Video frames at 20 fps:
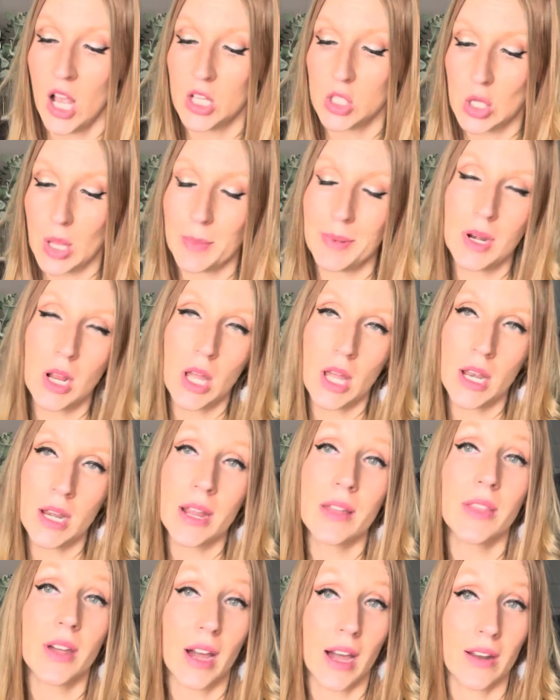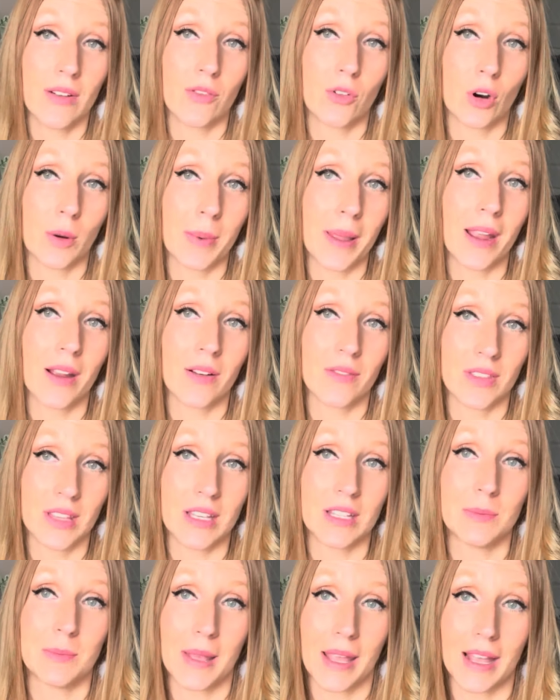So I've been on the hunt for a pair of
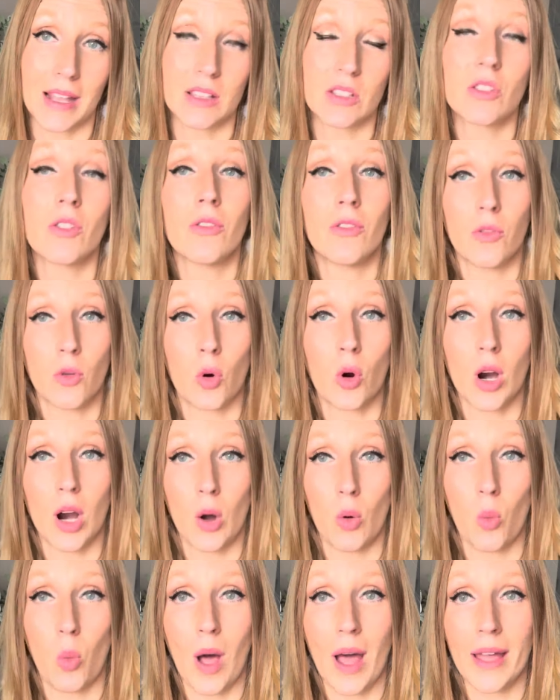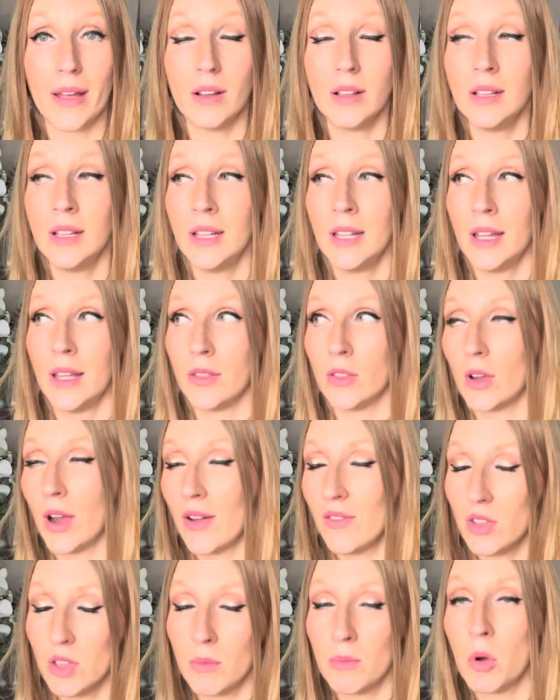these pants for a while. They're
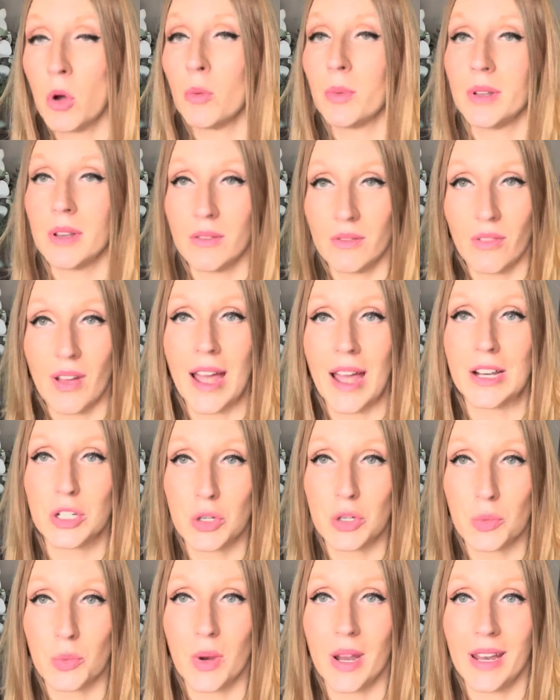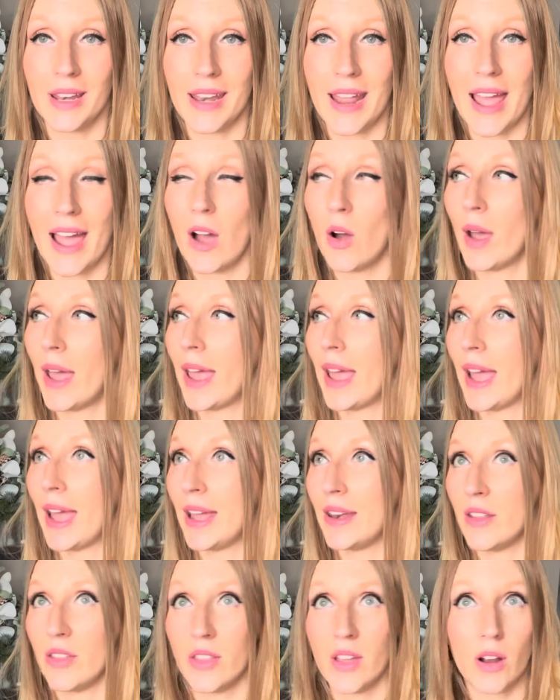having a moment in fashion right now
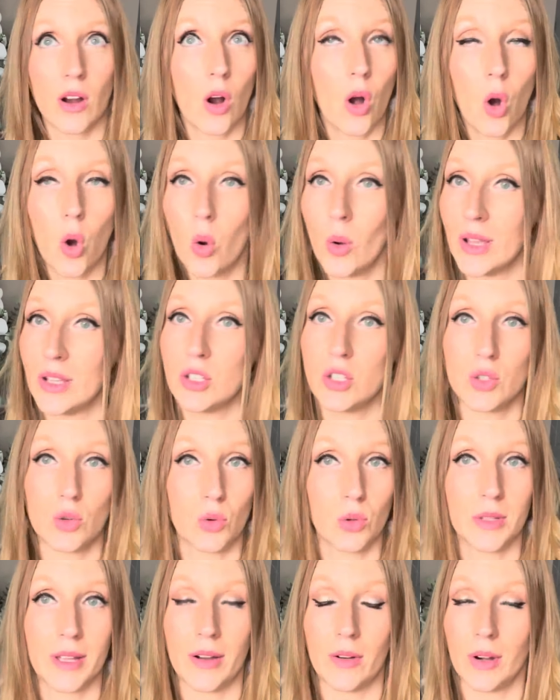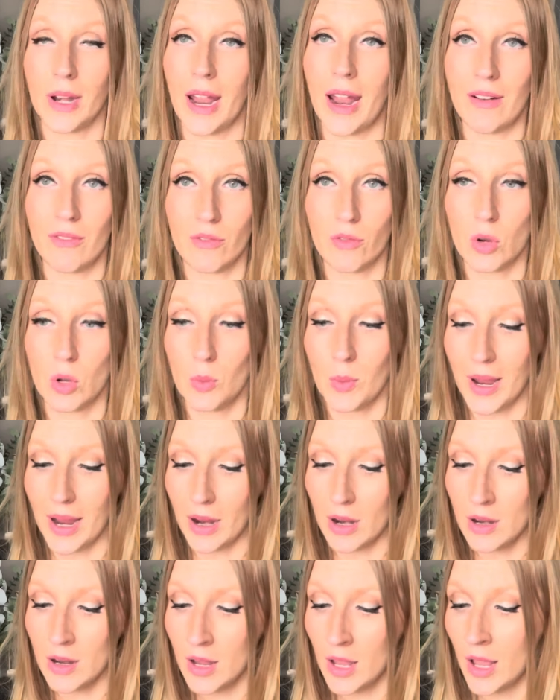and they're always sold out
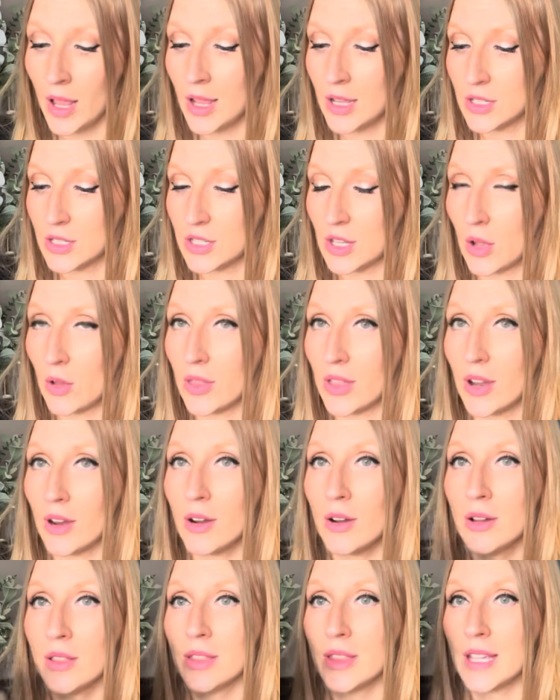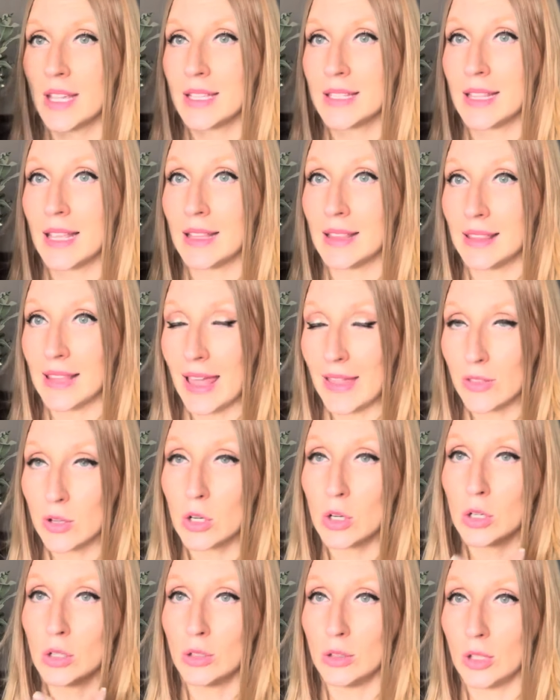everywhere. So they're this
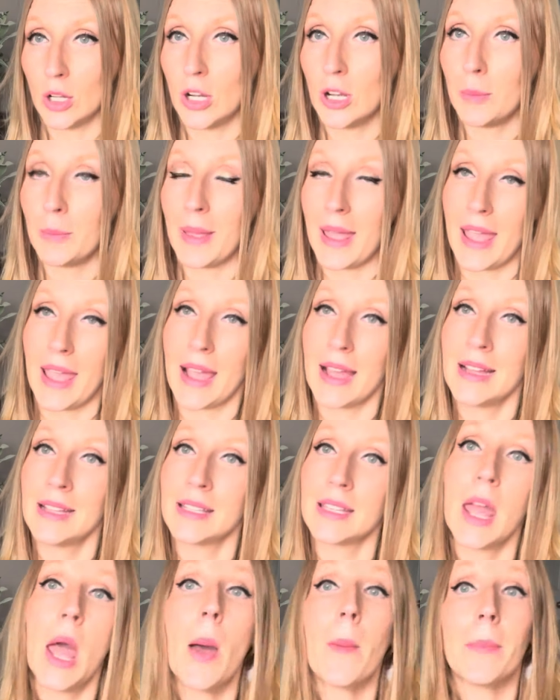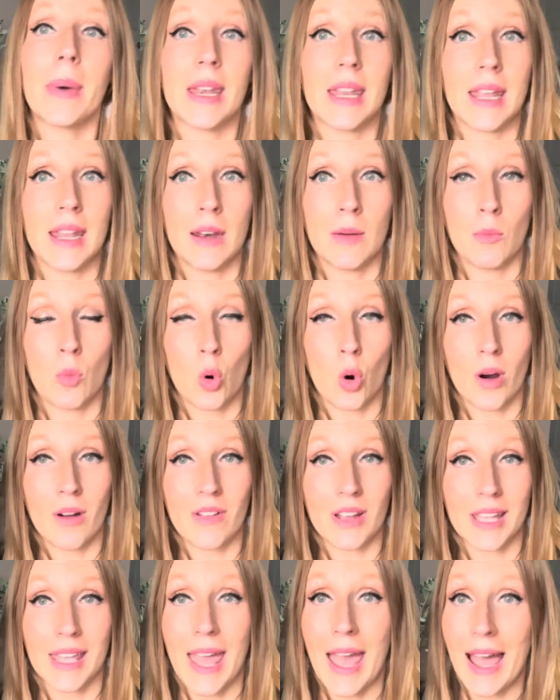leather look pant, but in a more of
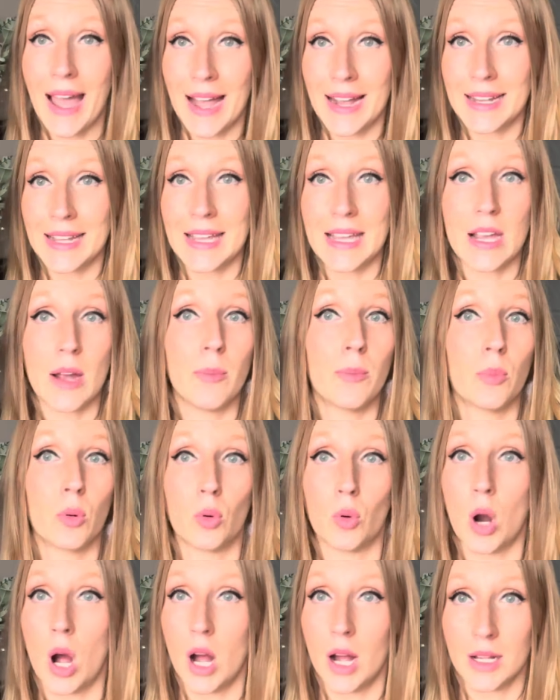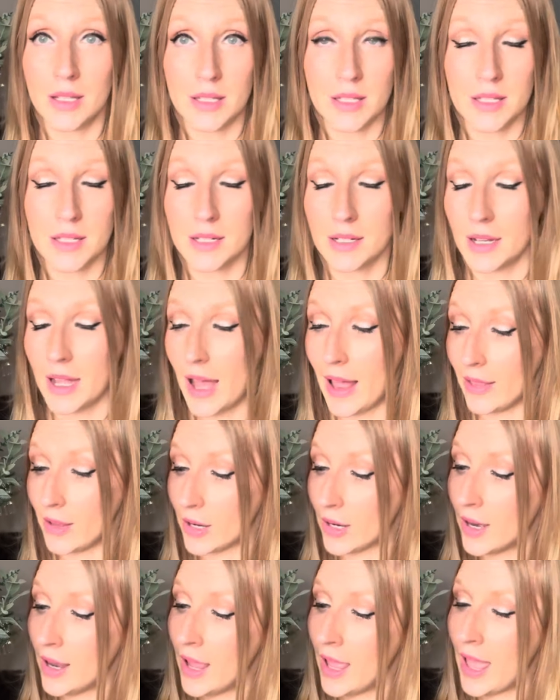a khaki bronzed
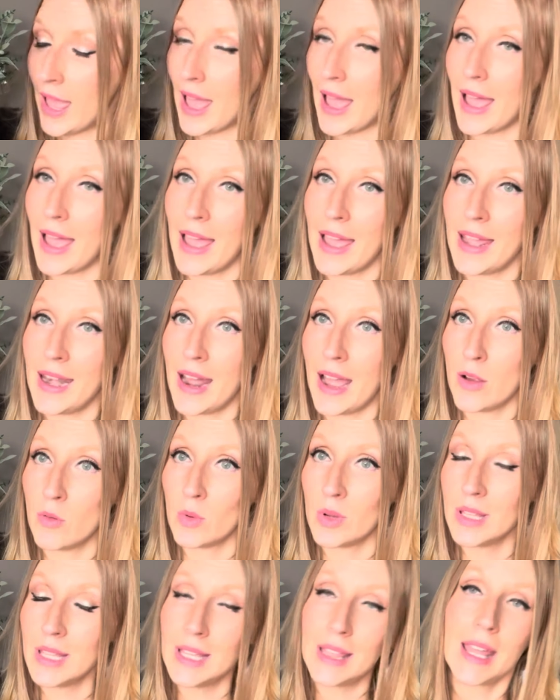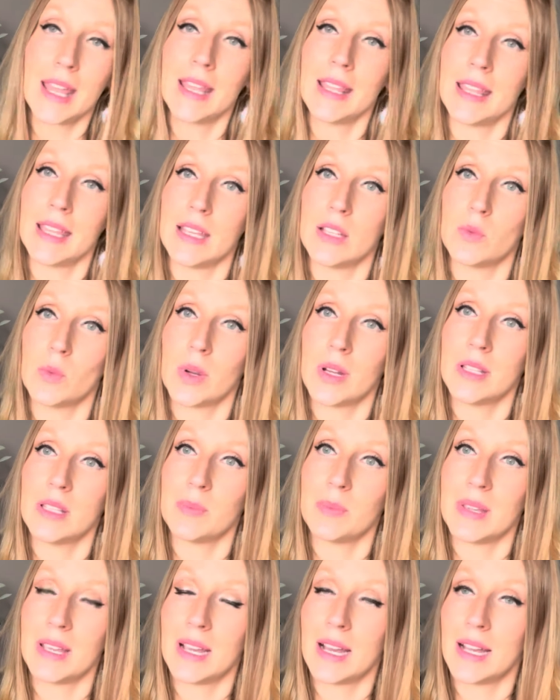color. And I really like these ones
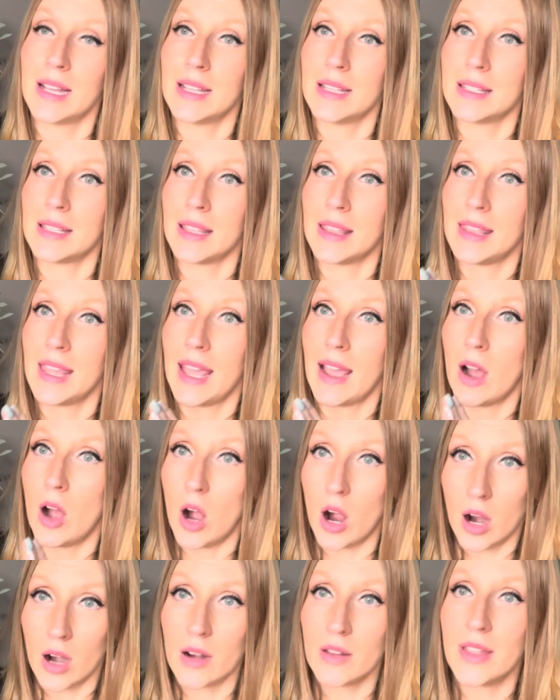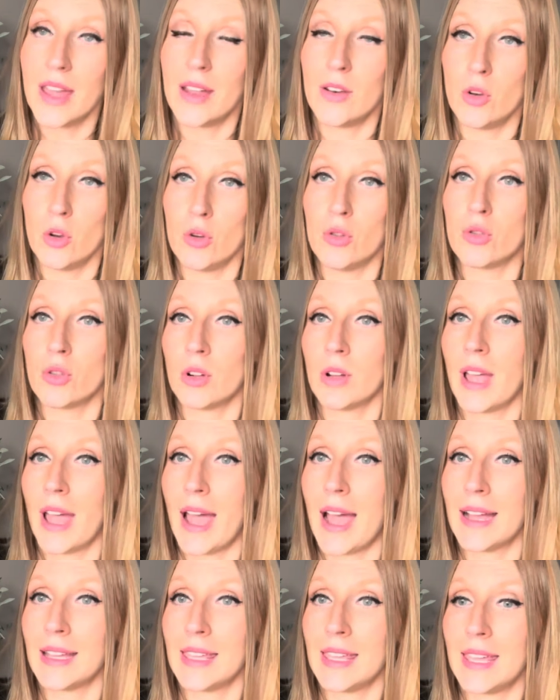because they are that neutral
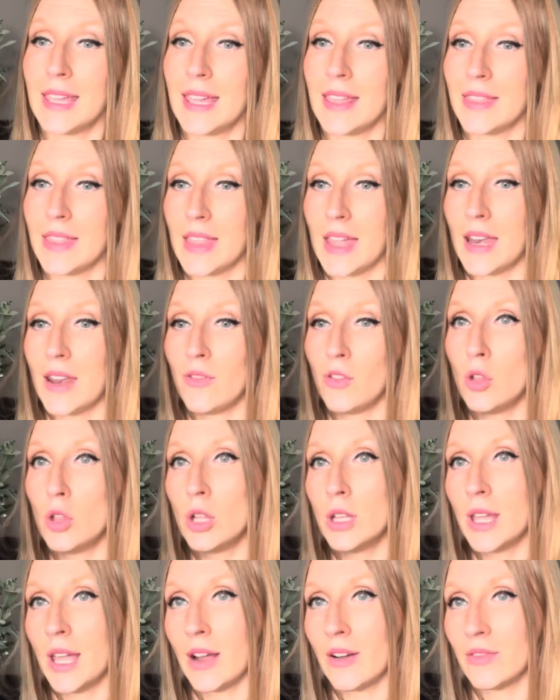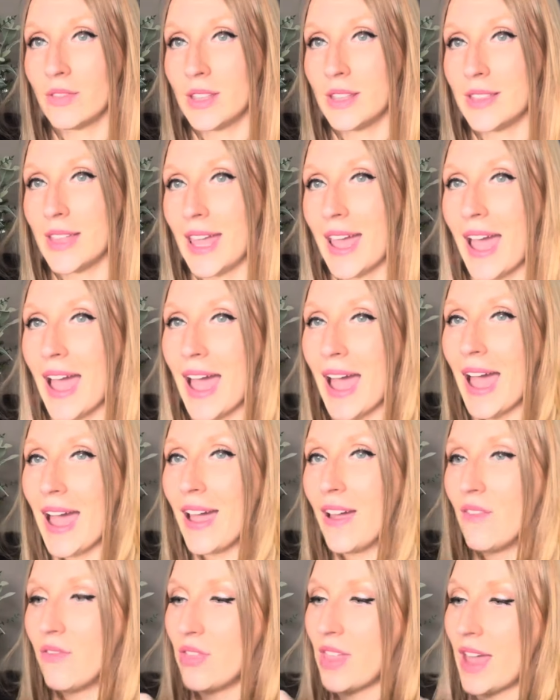khaki. And if you look carefully, they
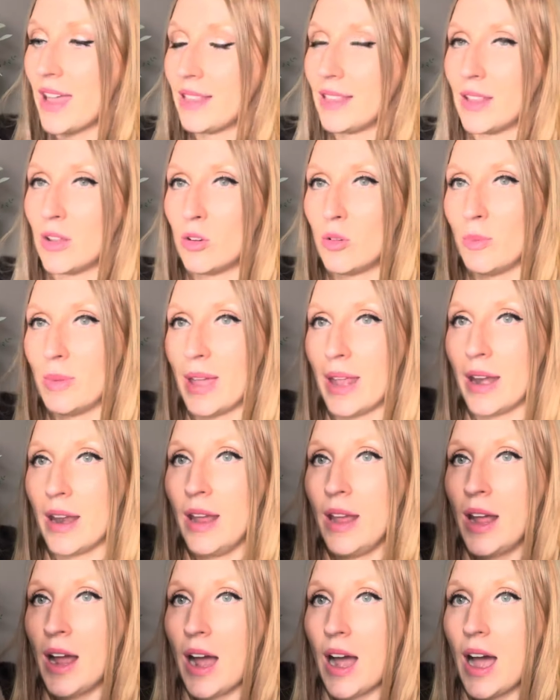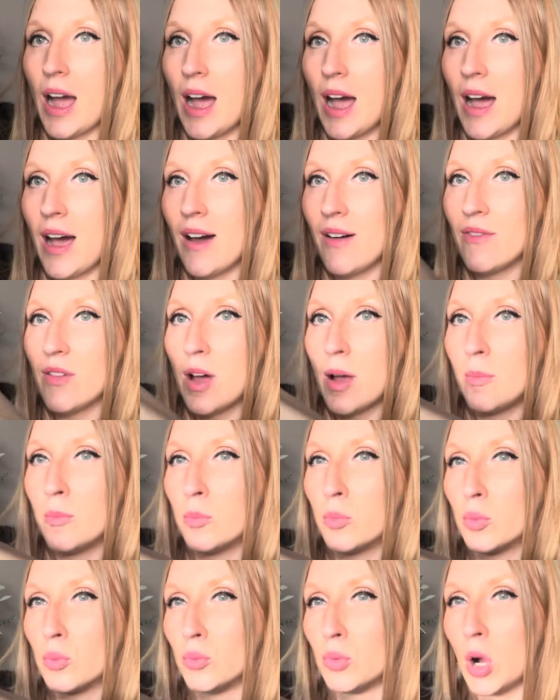have that little bit of a
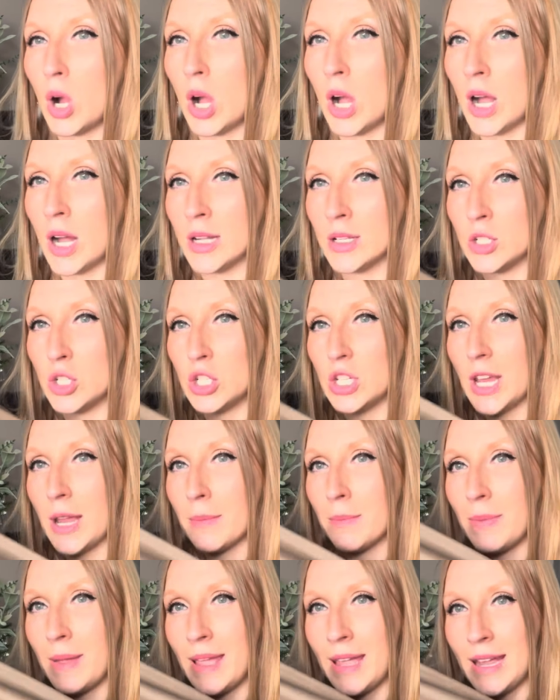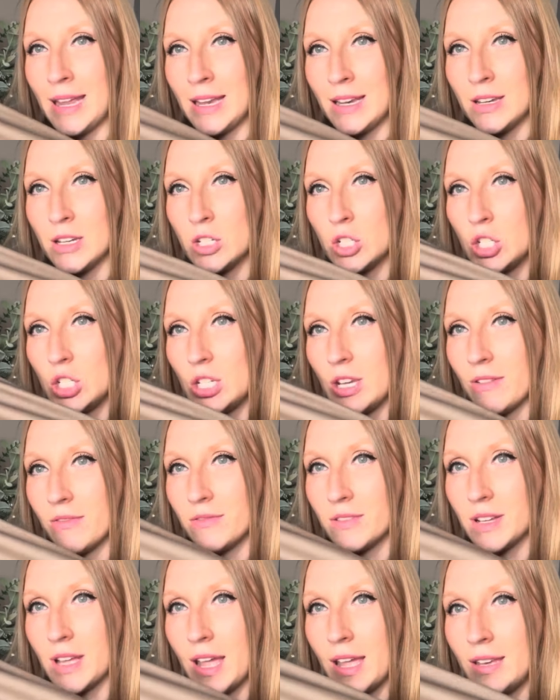brawn champagne
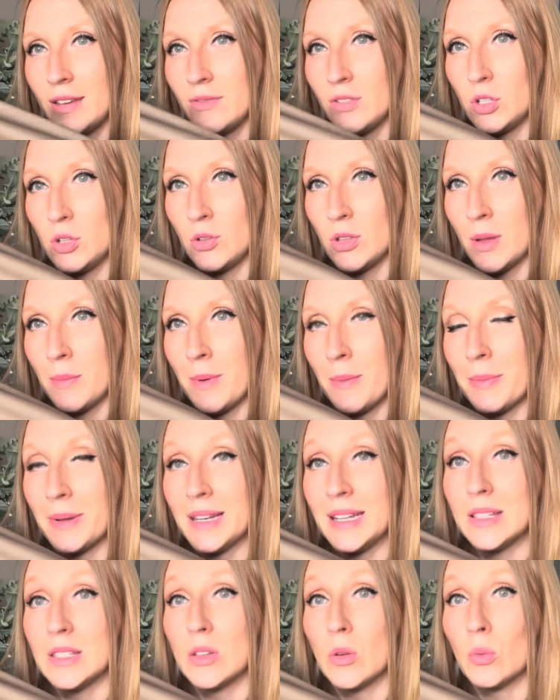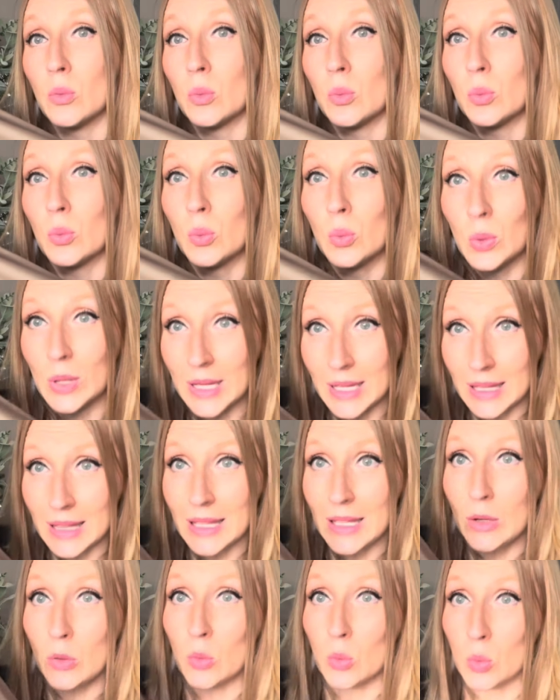shift kind of to them, but it's
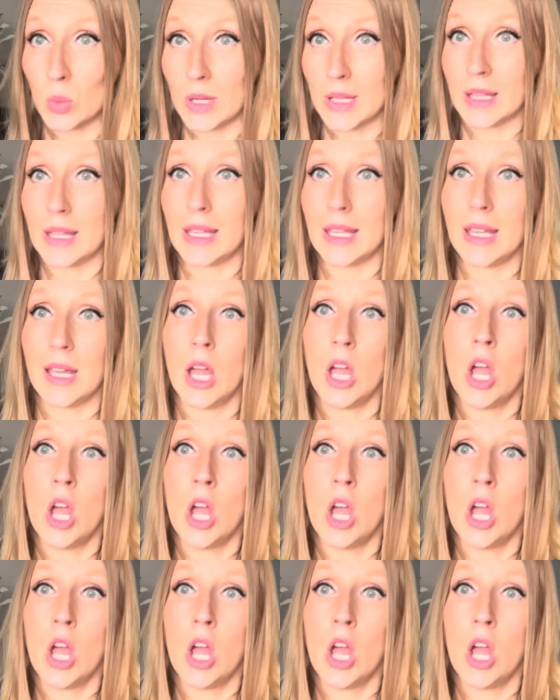really, really